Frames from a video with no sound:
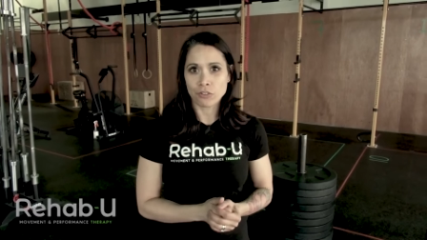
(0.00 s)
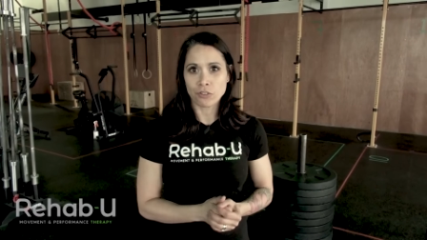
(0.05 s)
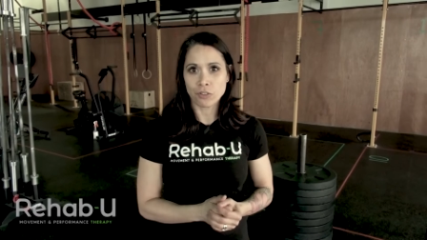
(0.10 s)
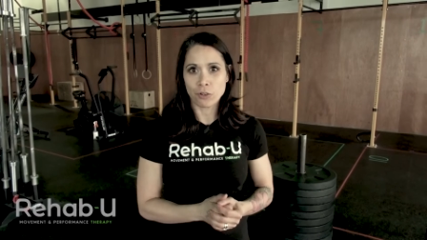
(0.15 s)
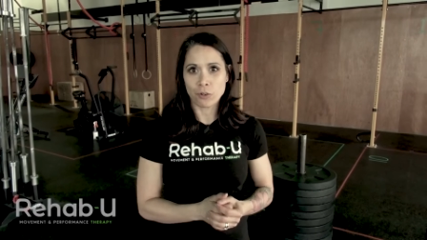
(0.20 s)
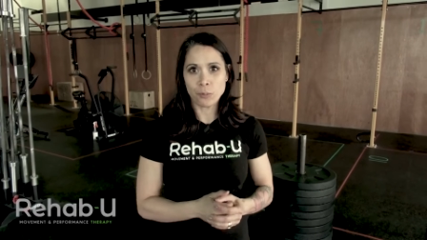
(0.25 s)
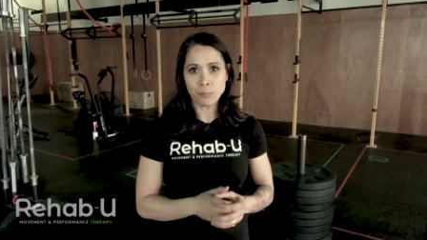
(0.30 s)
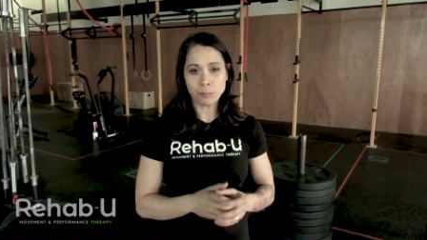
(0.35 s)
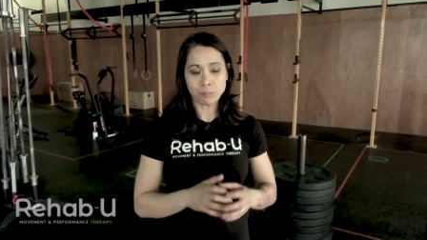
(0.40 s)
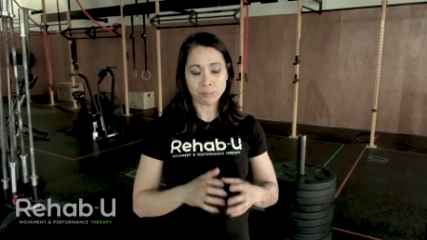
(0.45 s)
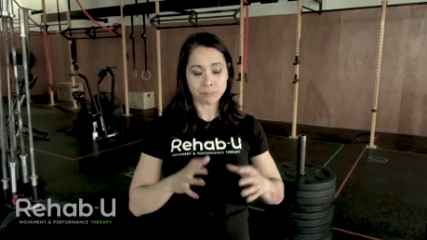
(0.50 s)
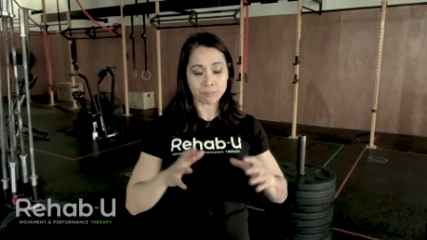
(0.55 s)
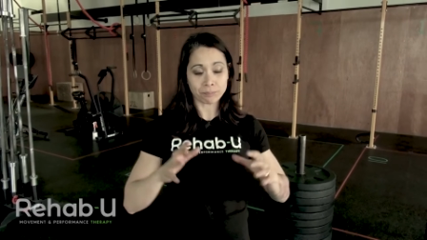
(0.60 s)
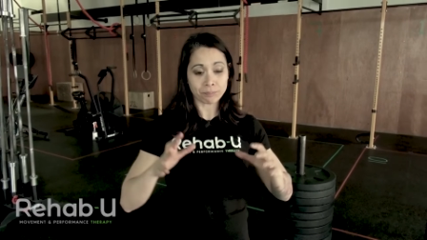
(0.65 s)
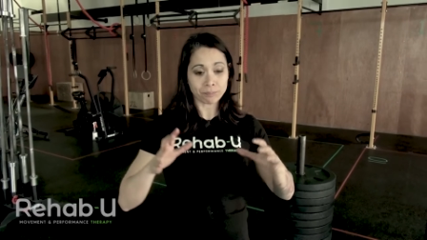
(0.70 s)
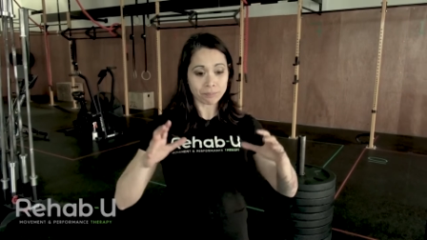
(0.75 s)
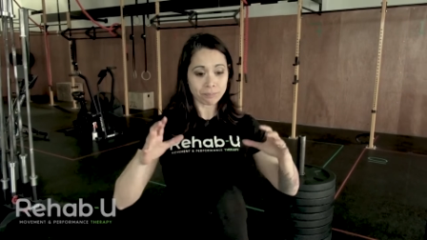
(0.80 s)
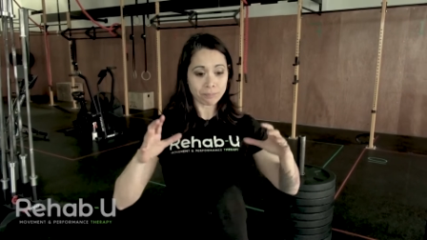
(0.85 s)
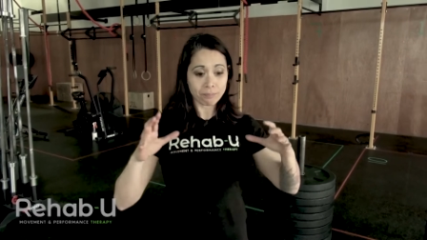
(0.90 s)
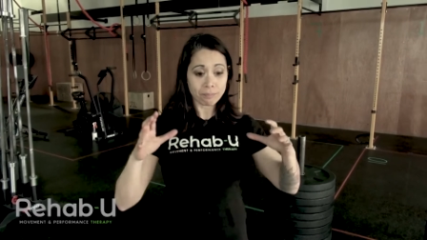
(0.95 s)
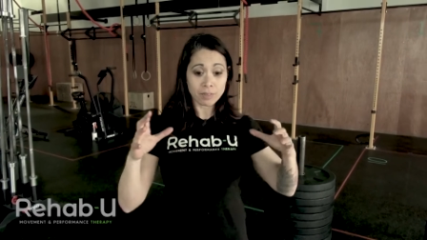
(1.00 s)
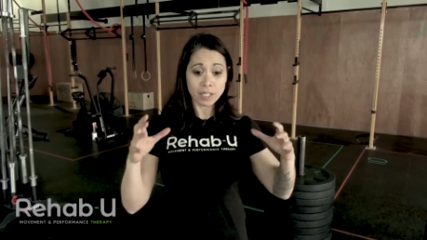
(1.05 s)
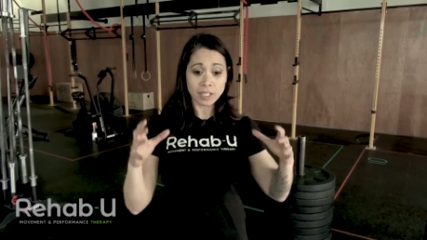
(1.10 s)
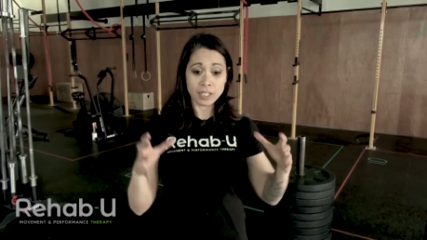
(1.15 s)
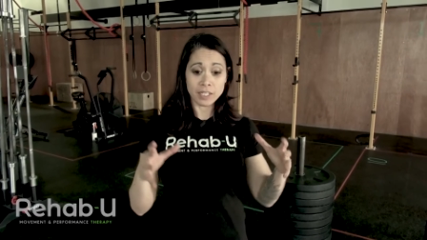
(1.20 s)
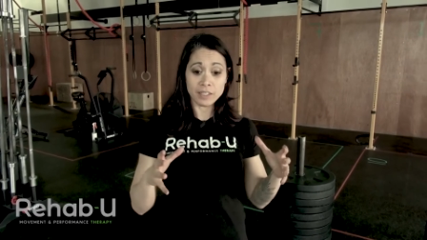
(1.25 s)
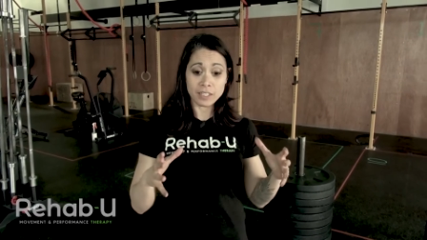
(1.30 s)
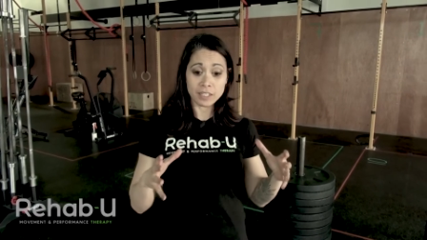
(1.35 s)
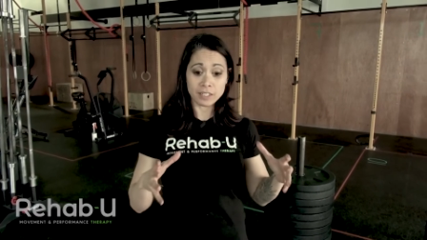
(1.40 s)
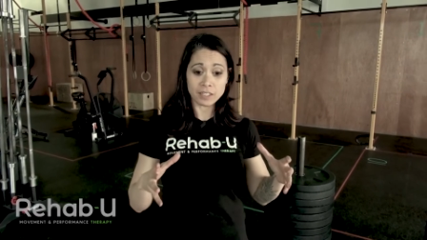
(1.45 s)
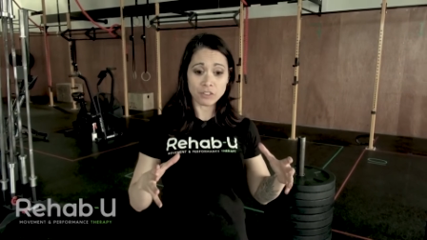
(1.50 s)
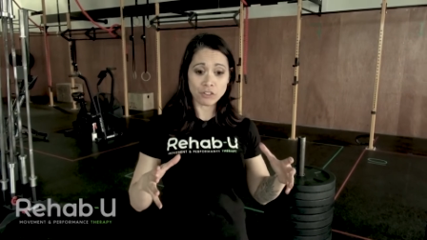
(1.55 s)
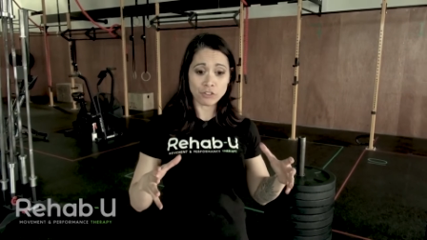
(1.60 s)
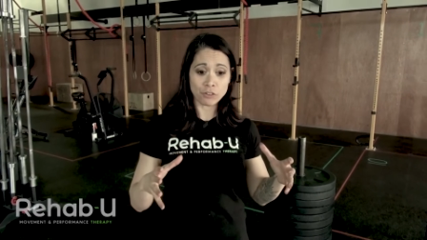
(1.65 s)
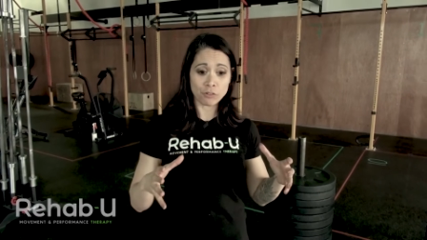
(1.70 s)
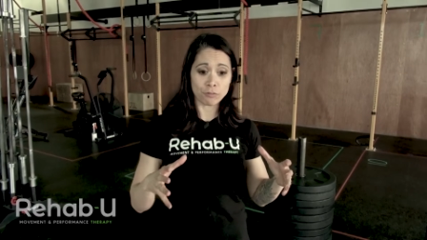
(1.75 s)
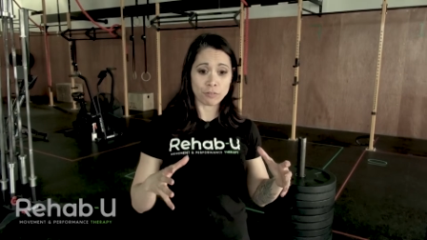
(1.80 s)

So in the initial